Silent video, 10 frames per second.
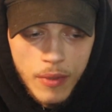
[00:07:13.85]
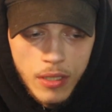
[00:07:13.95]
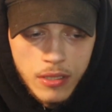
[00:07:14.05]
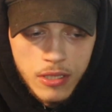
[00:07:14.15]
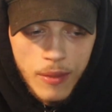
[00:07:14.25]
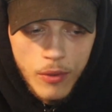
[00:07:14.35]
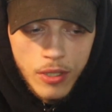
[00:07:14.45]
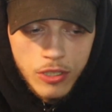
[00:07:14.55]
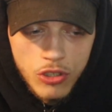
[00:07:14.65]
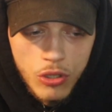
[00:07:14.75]
the amount of time
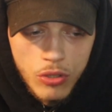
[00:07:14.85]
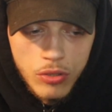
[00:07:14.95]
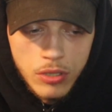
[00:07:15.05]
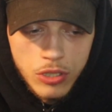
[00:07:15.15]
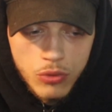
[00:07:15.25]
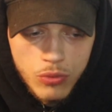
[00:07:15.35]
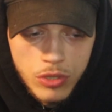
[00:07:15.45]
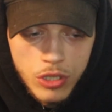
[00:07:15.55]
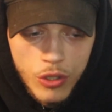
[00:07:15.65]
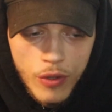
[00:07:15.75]
on that song and just
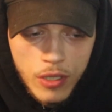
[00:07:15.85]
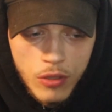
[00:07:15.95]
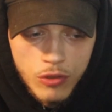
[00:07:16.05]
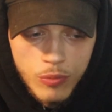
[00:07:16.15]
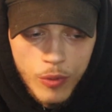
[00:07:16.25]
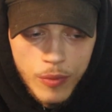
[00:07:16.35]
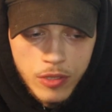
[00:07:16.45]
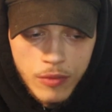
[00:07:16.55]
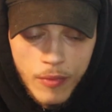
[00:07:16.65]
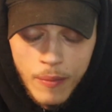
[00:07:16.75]
went to correct those moments.